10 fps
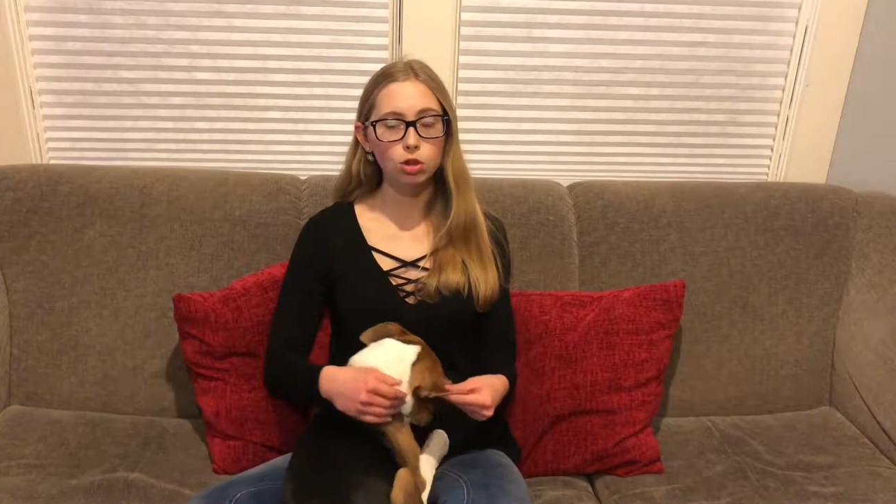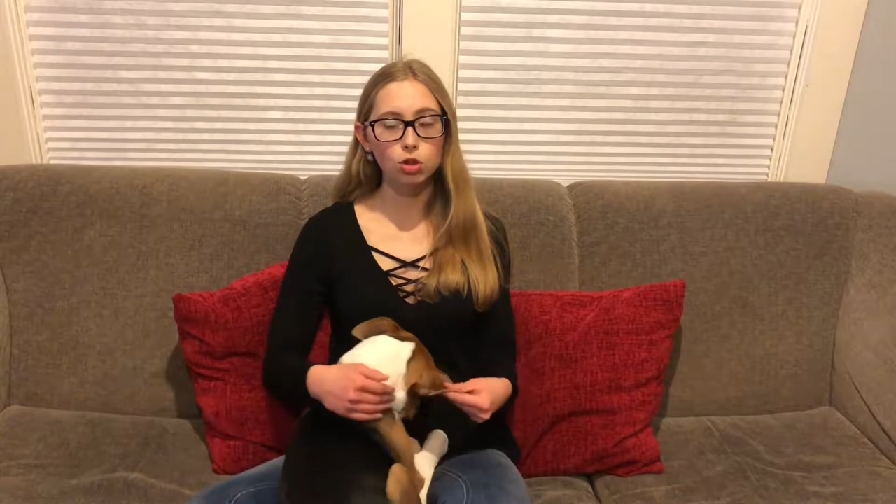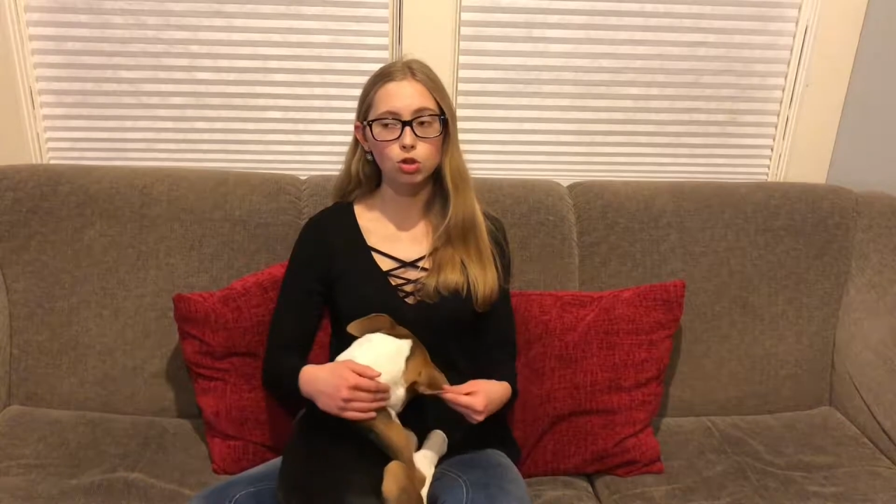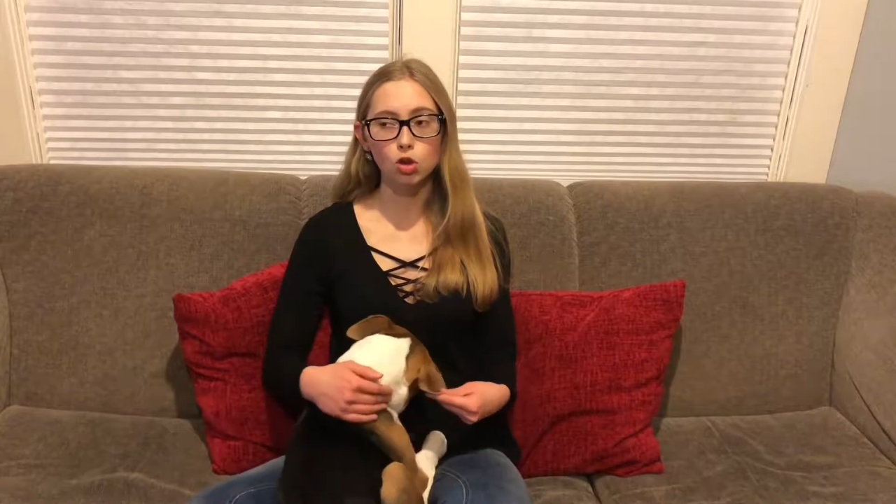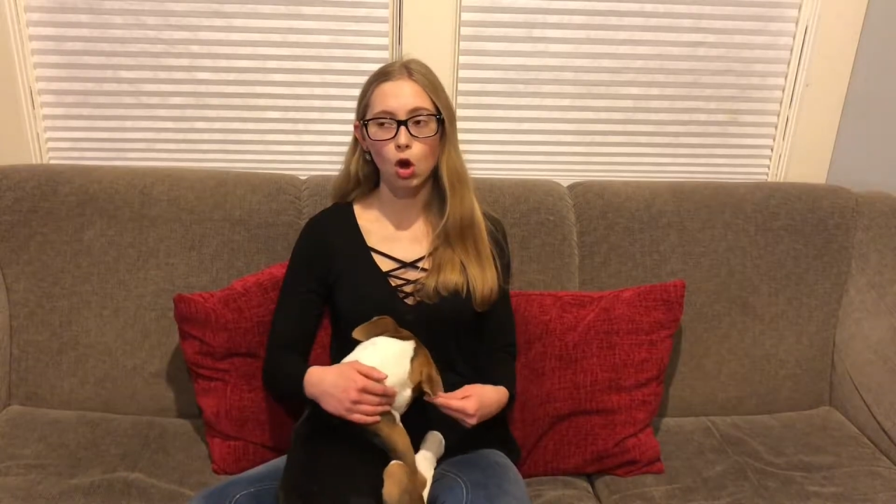the
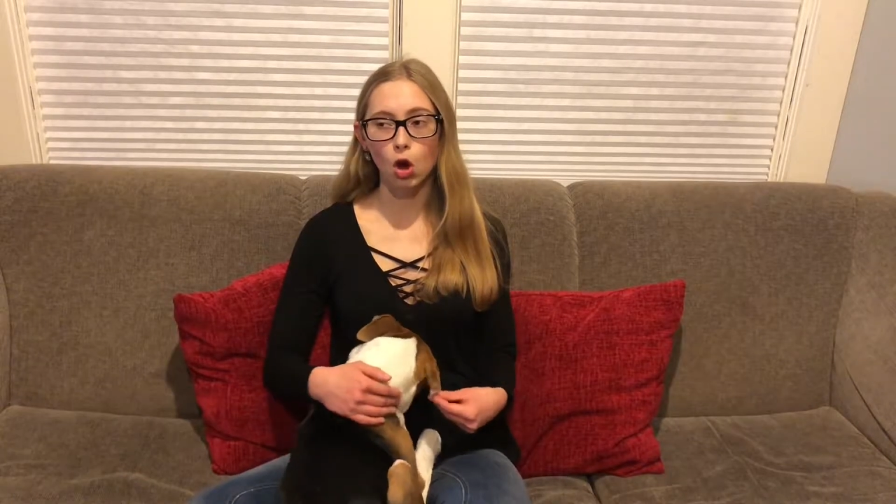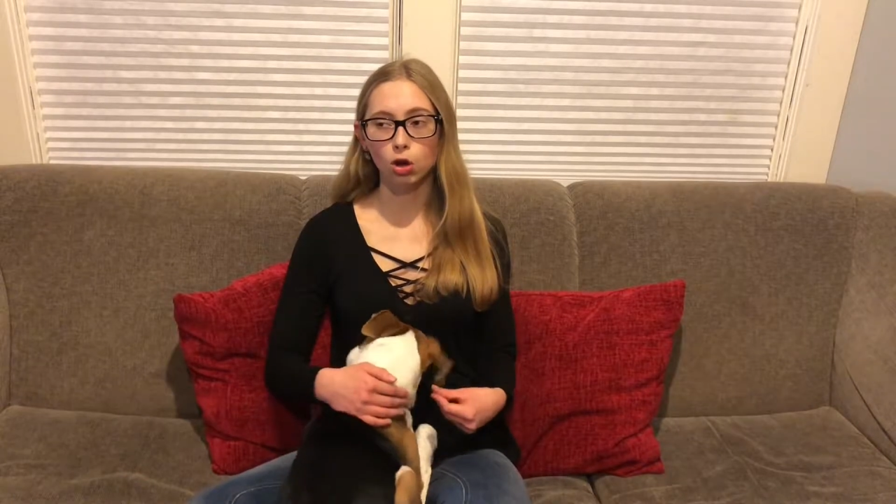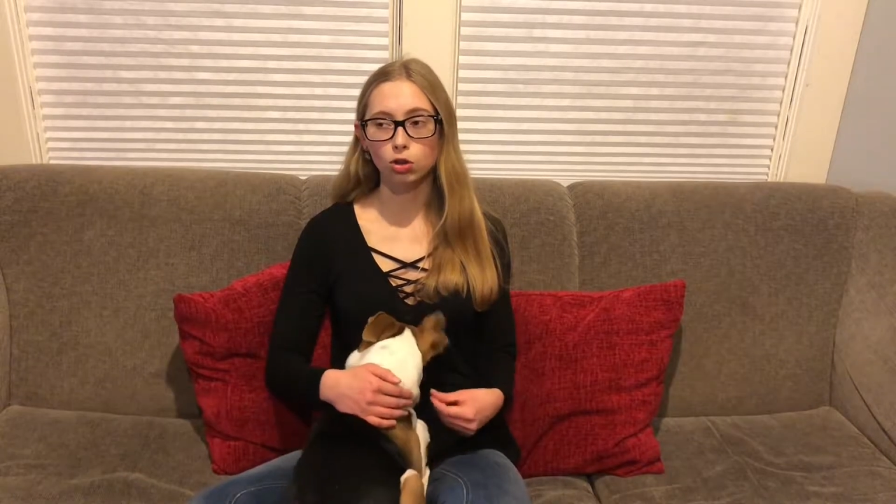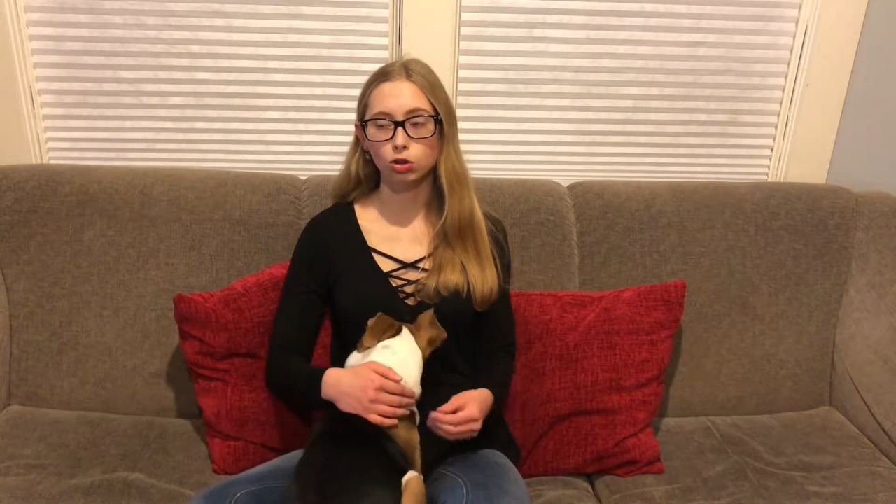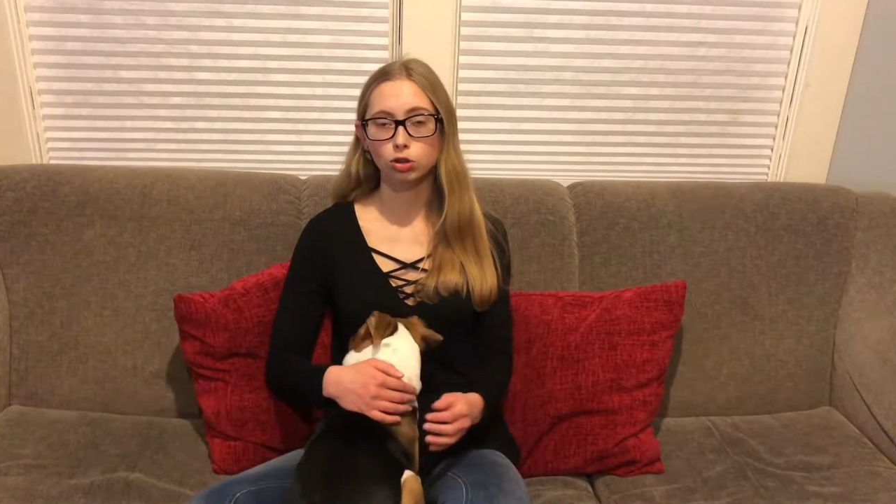
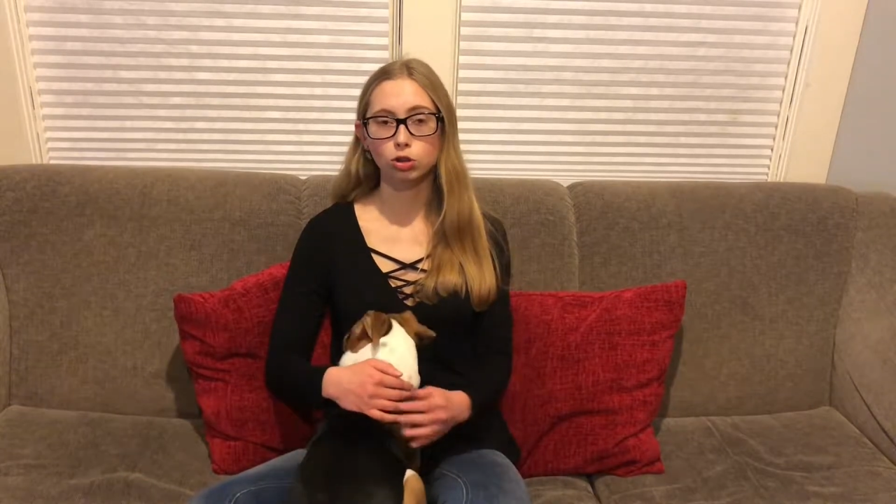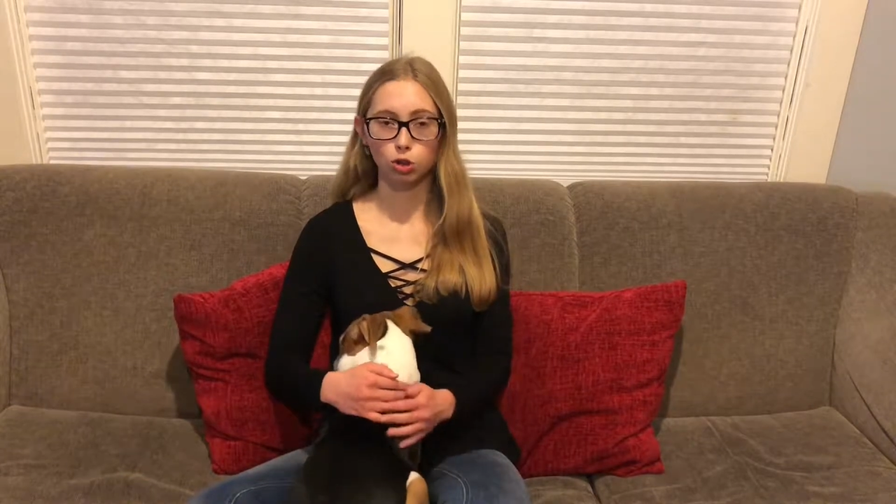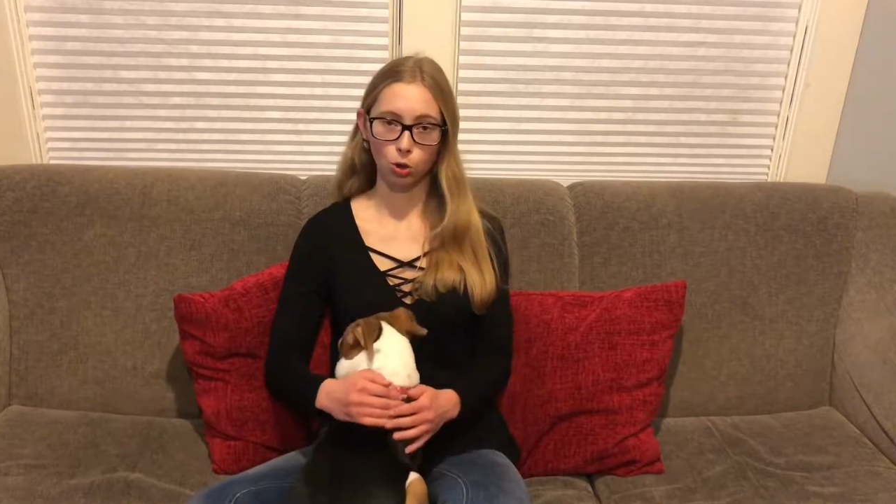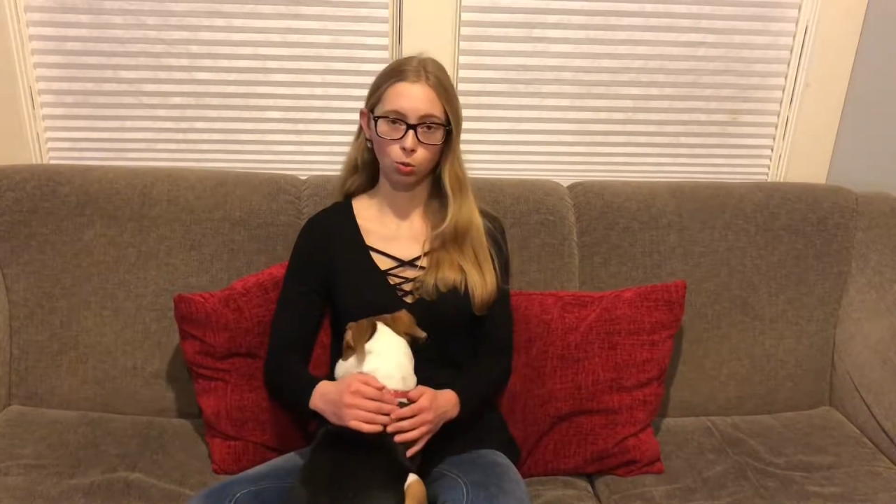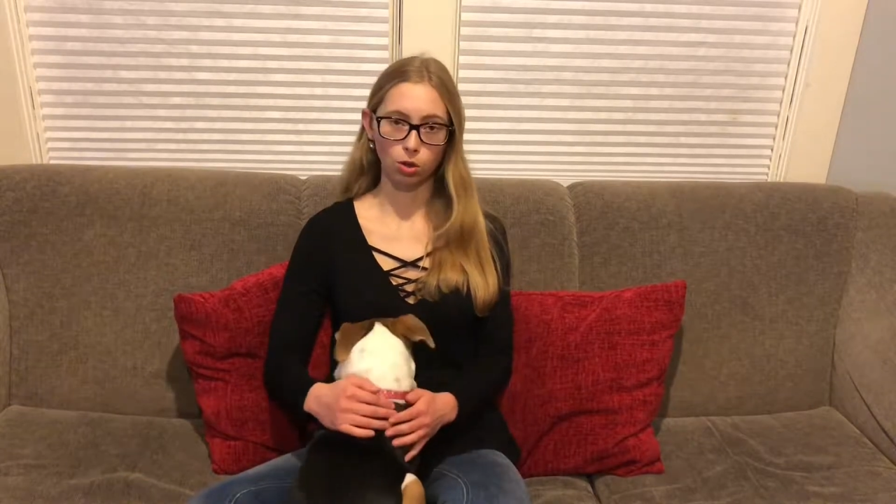songs are
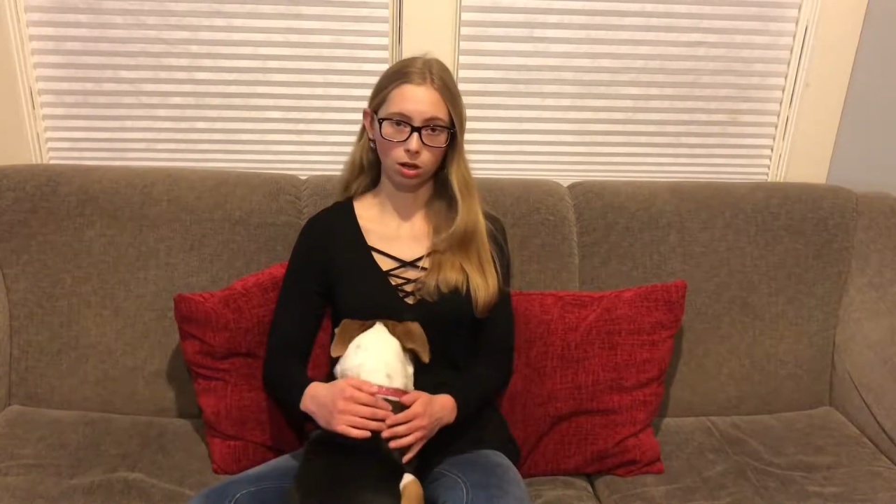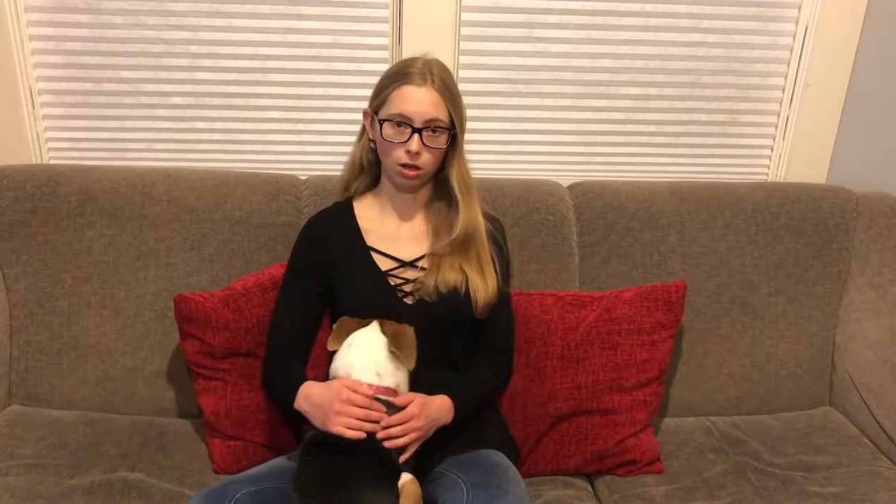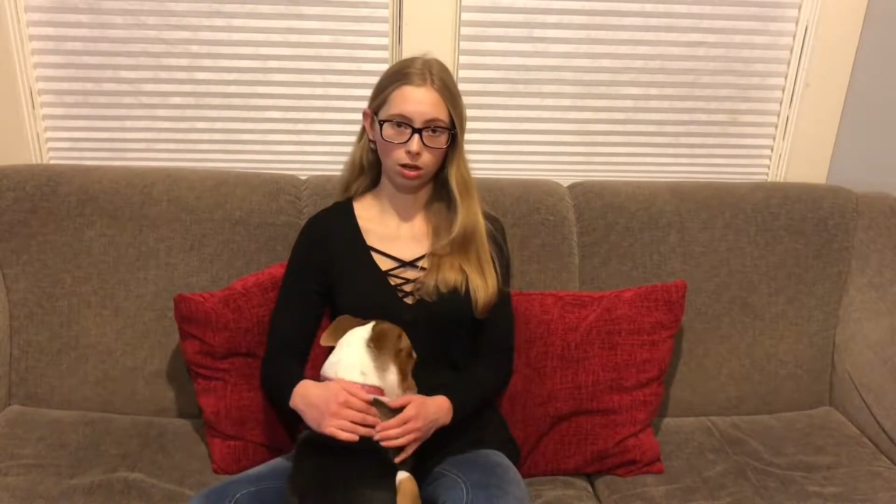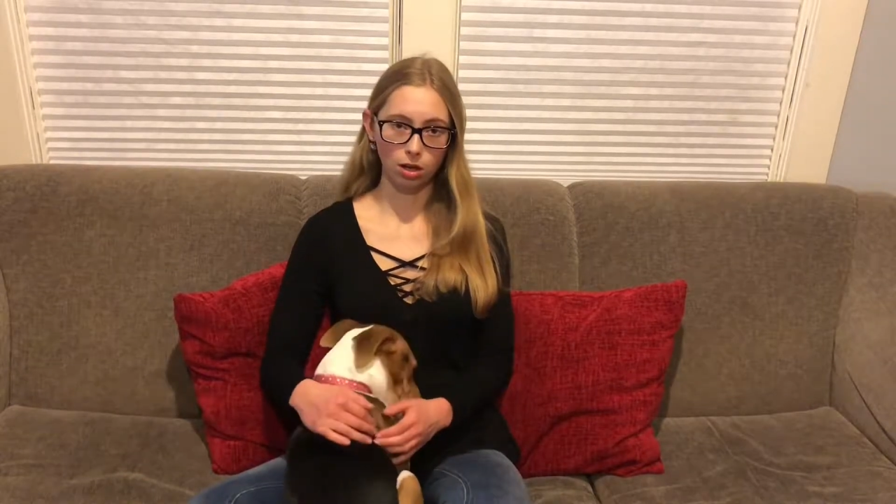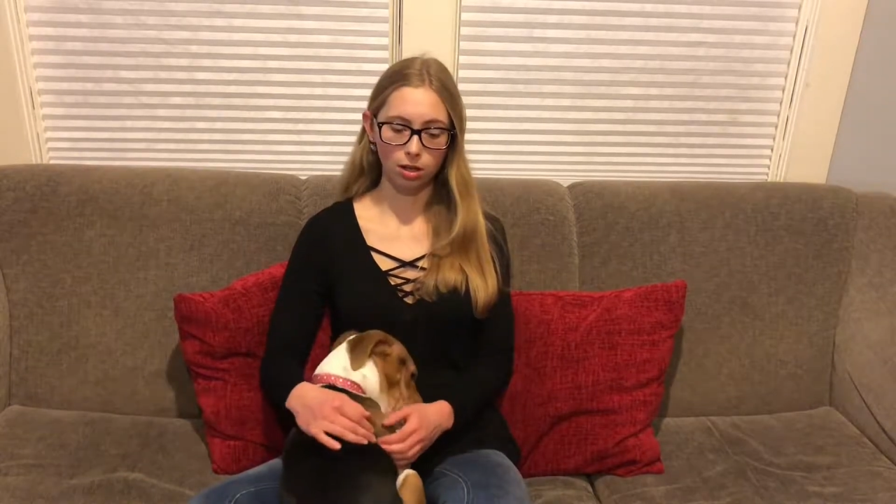so
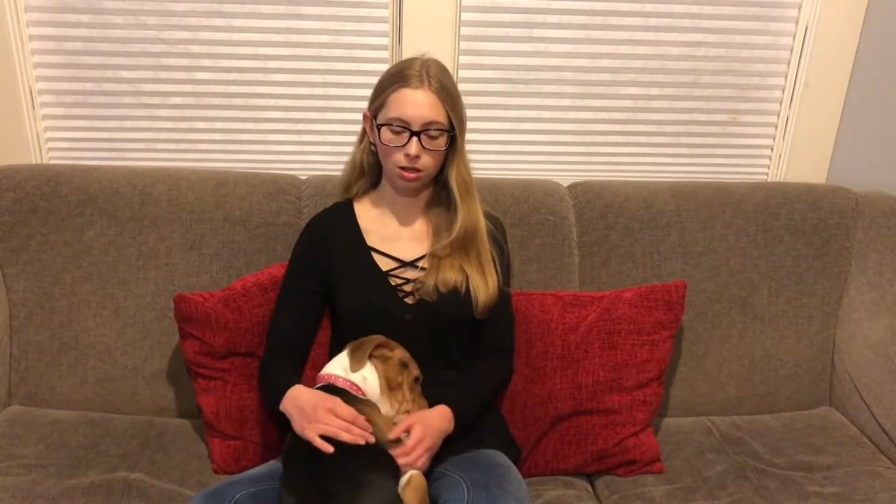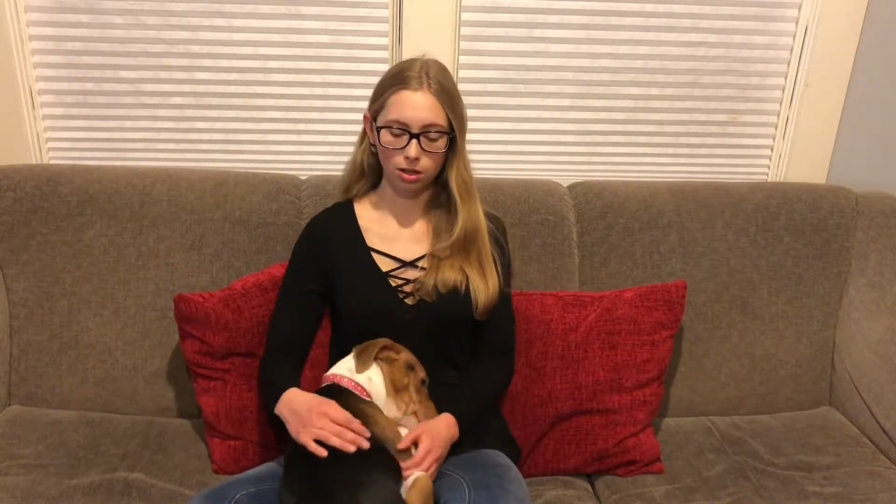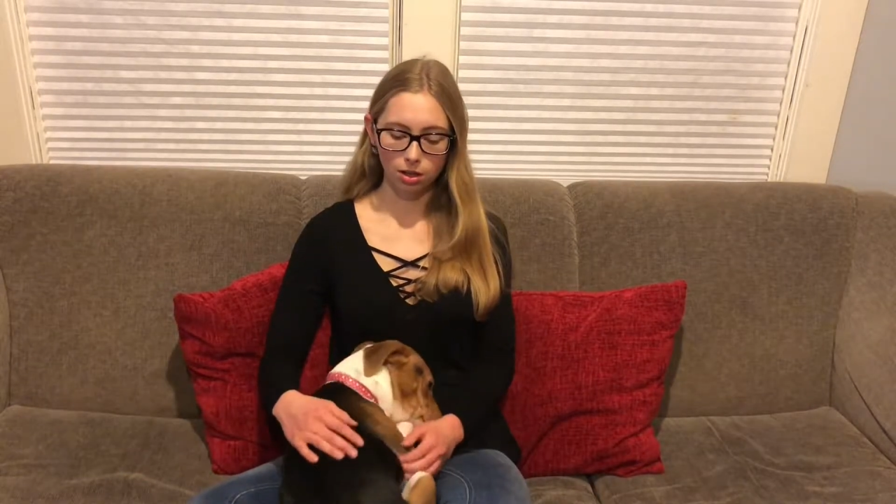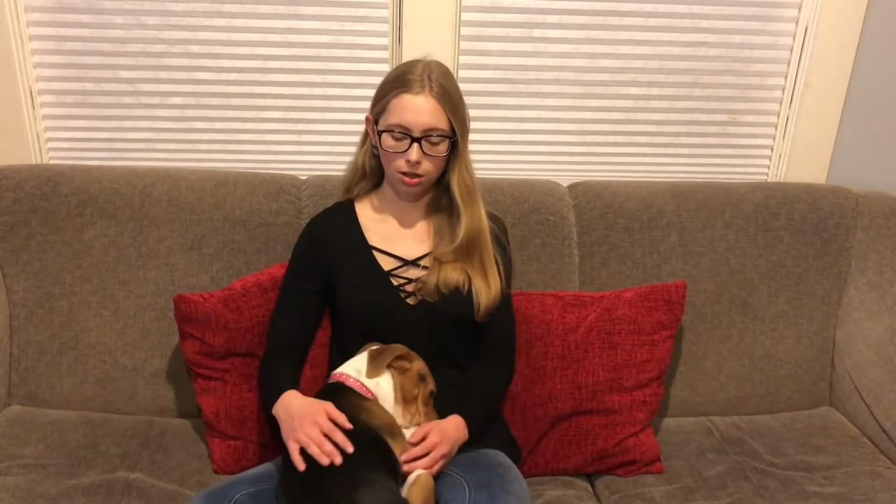good.